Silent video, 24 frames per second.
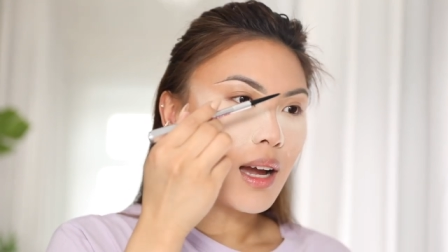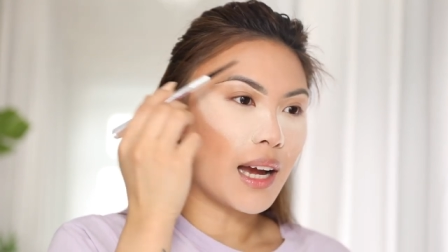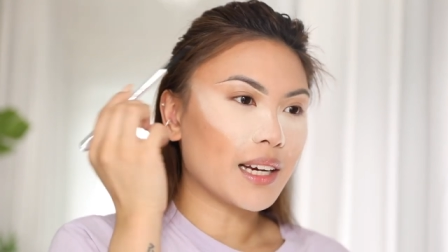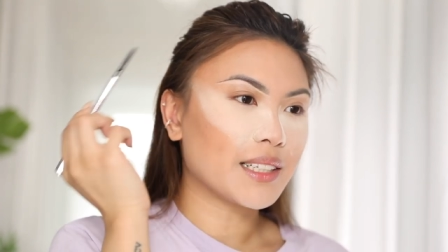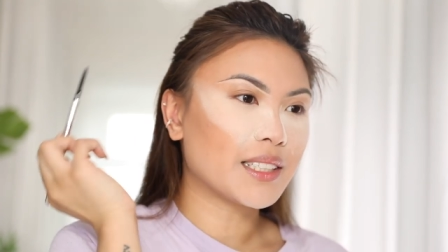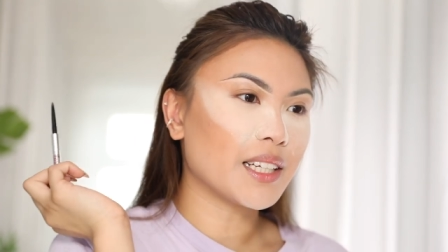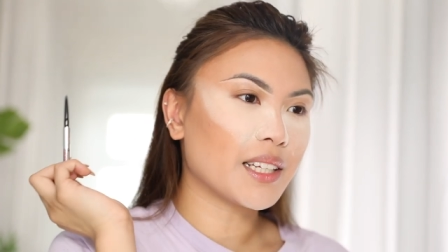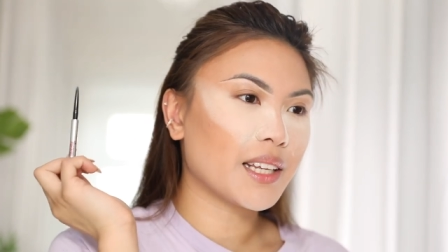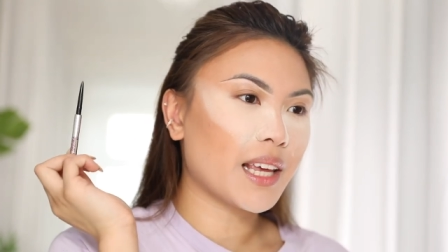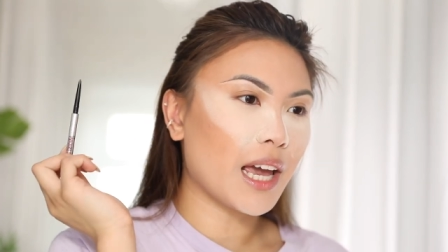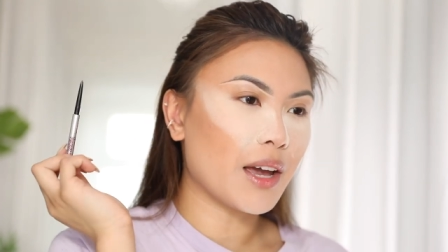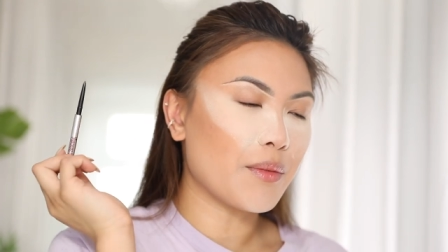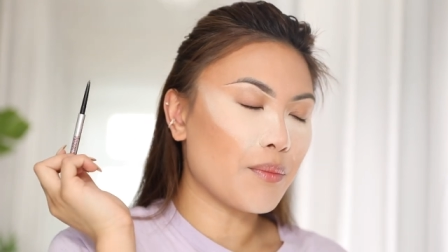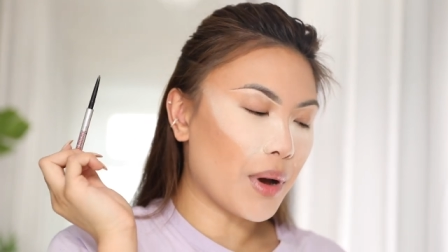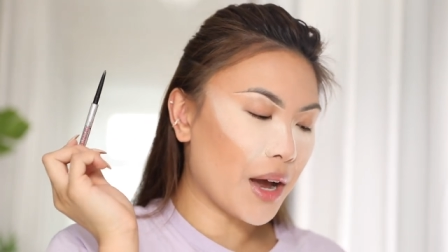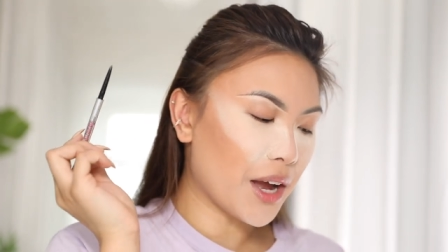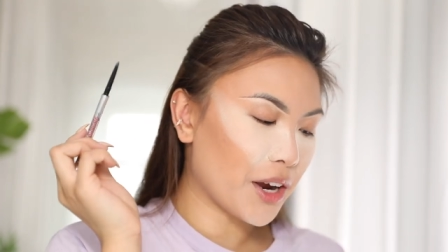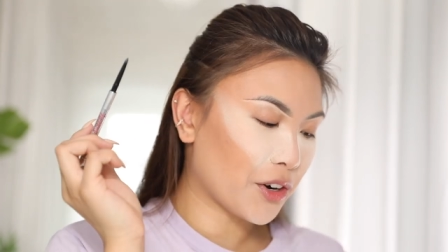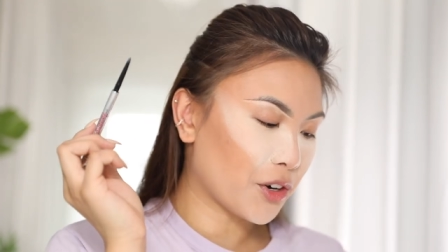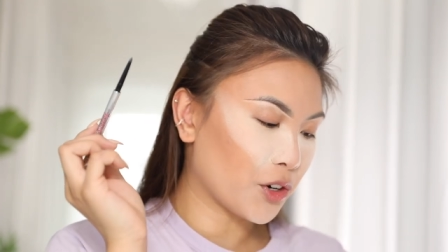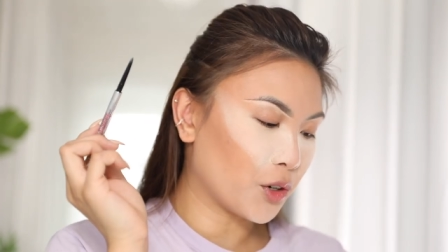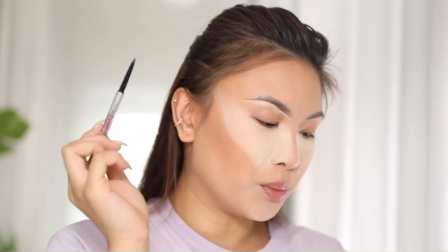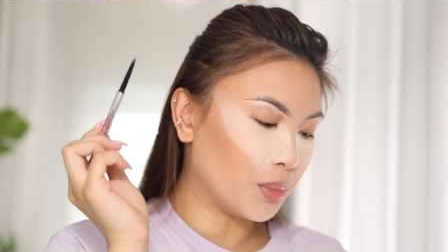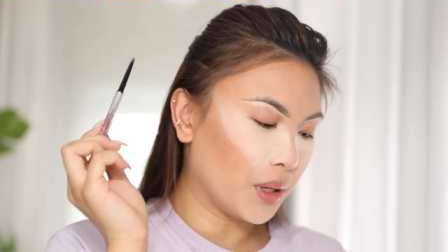I did get
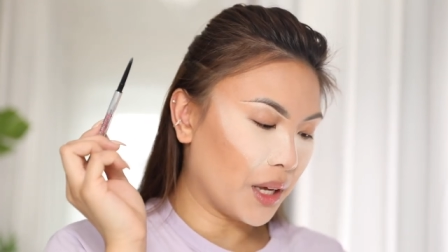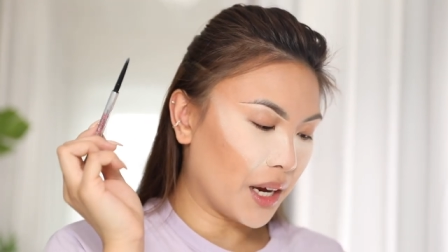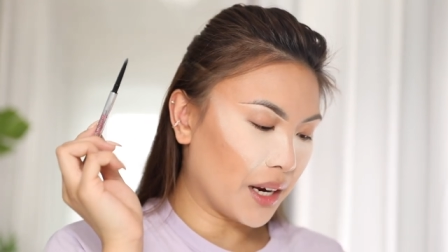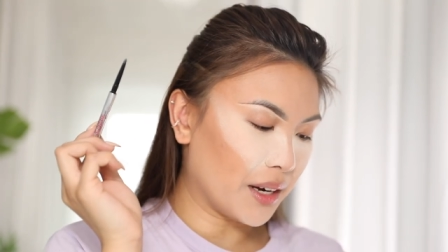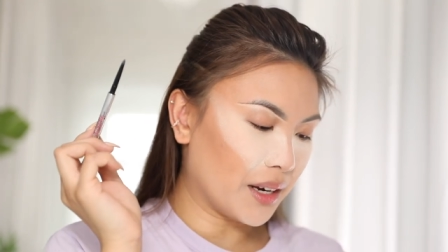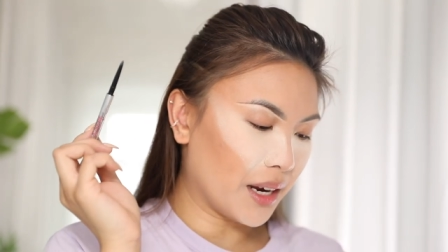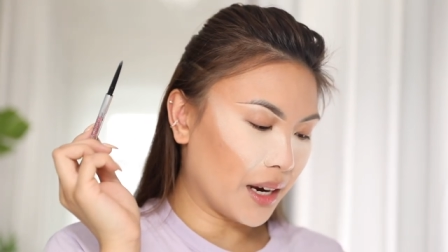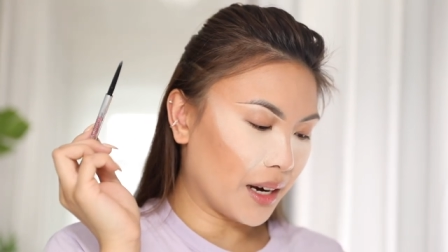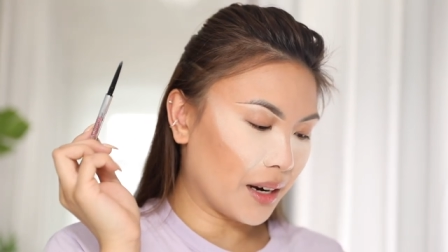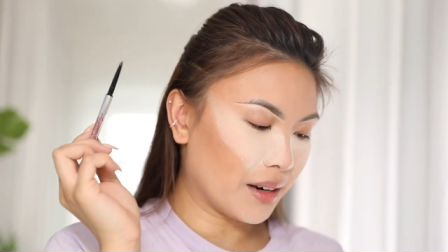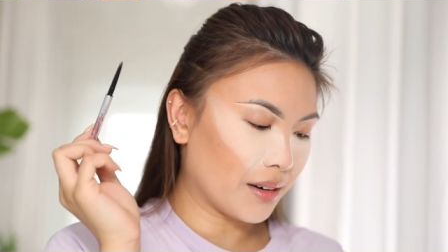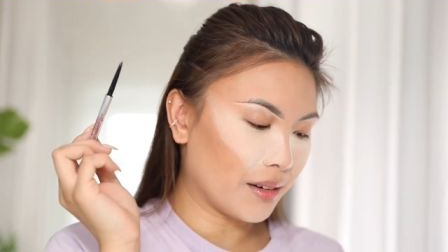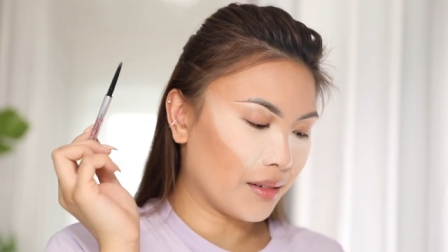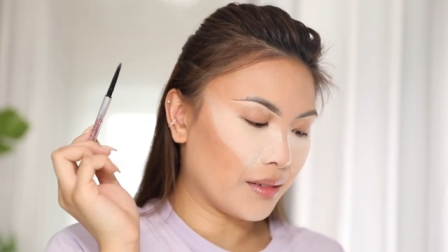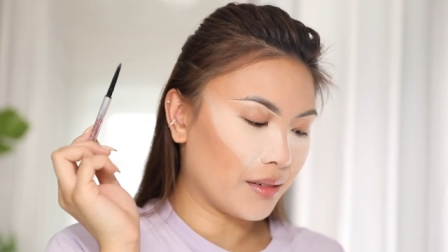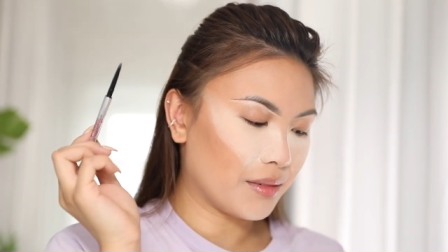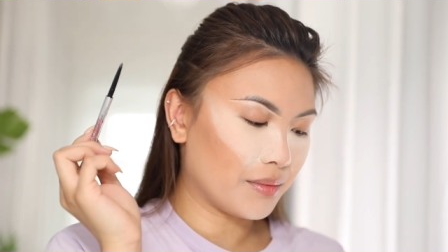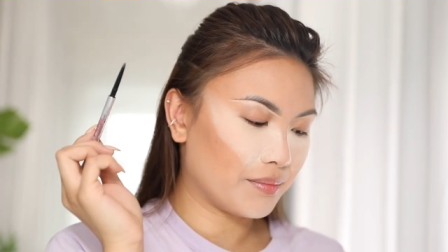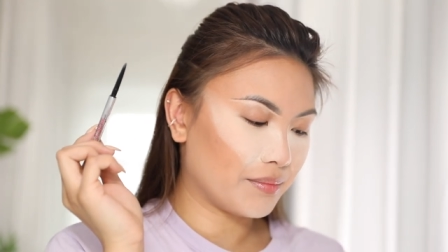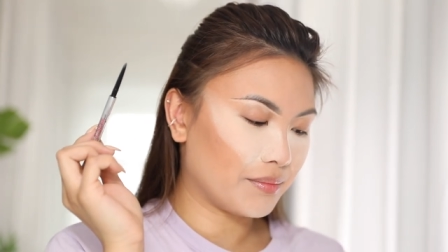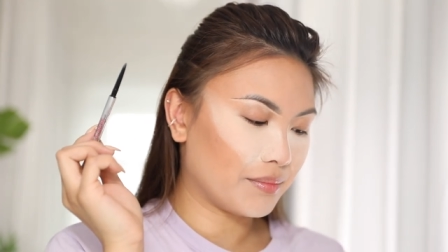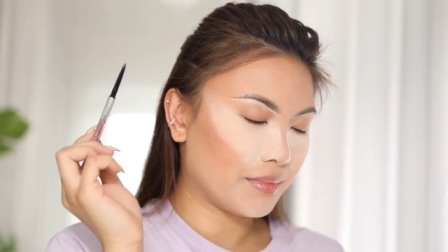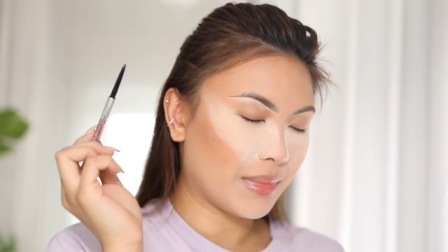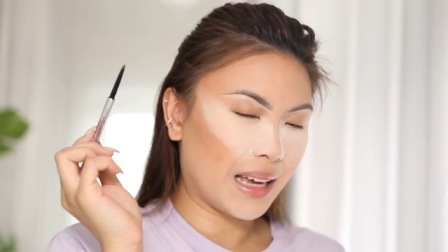microblading
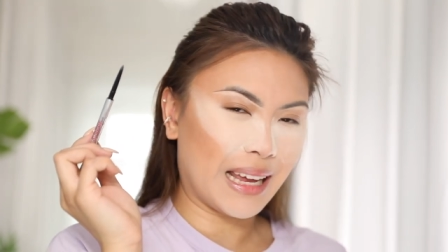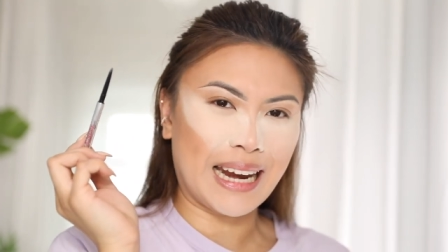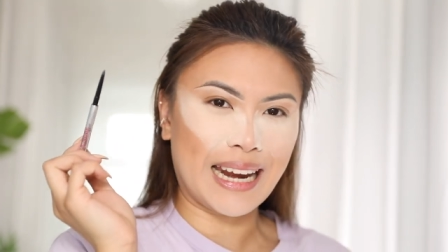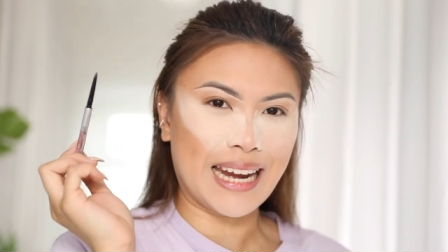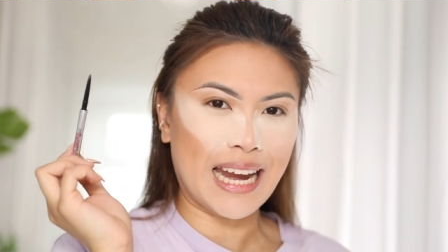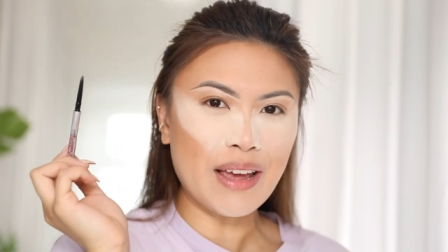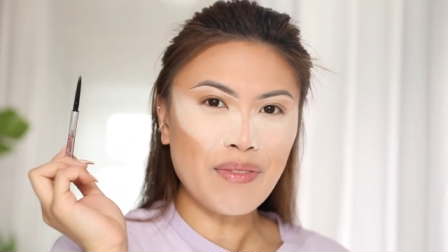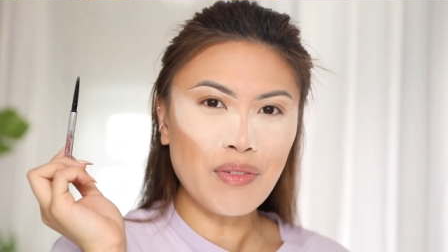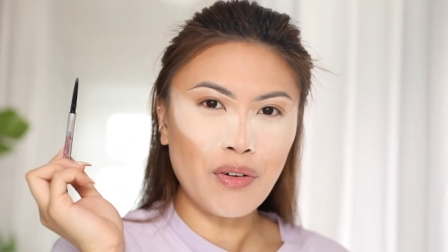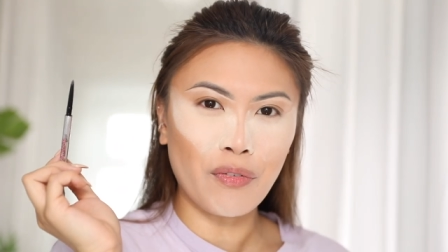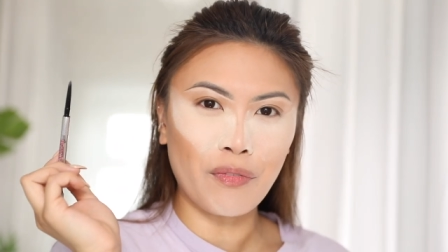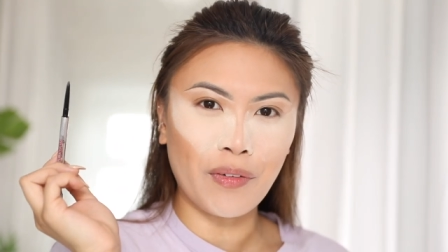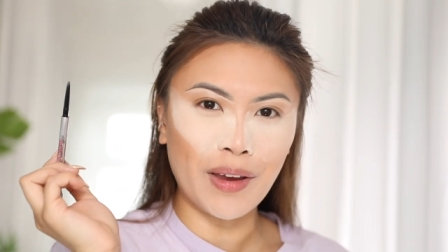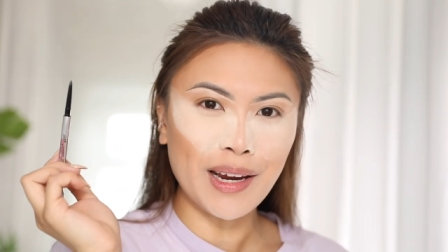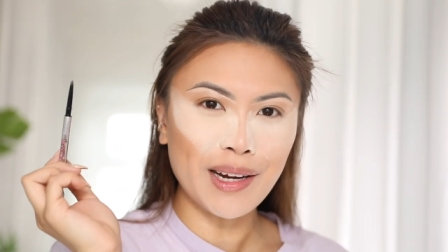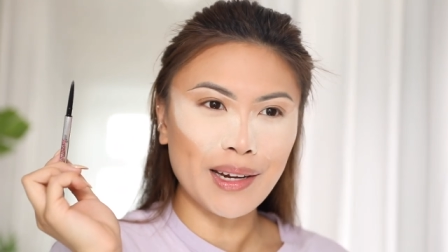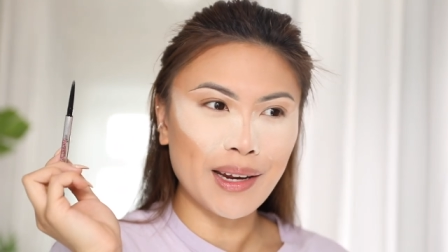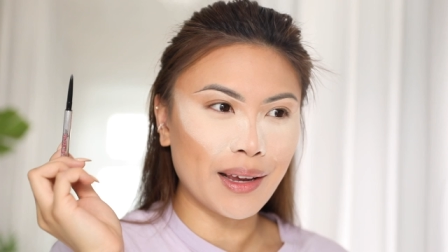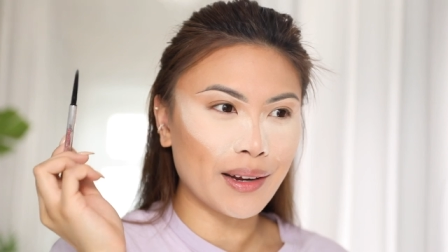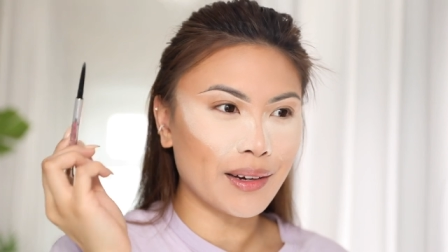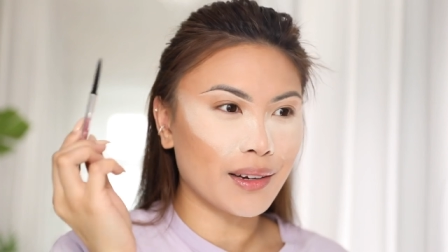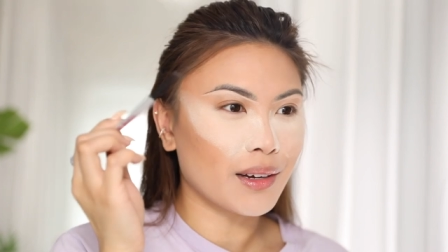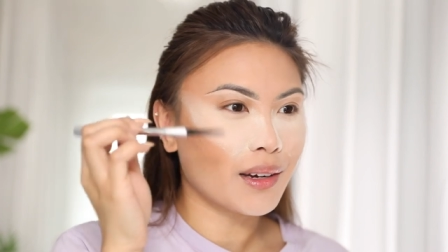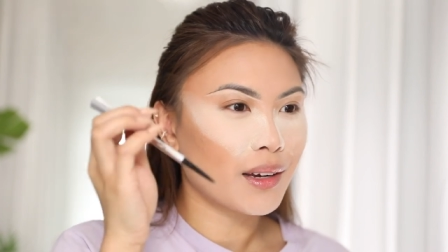and it never
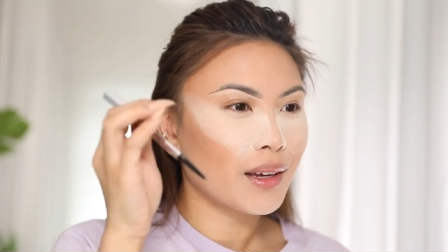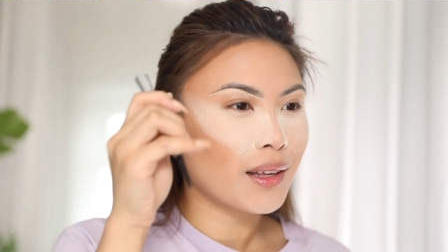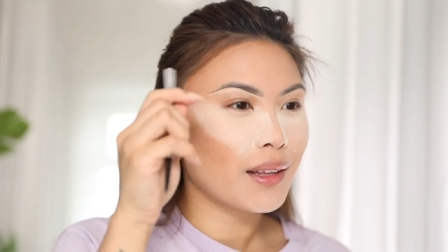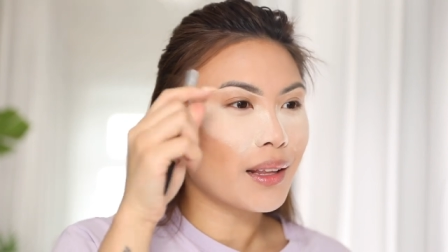faded.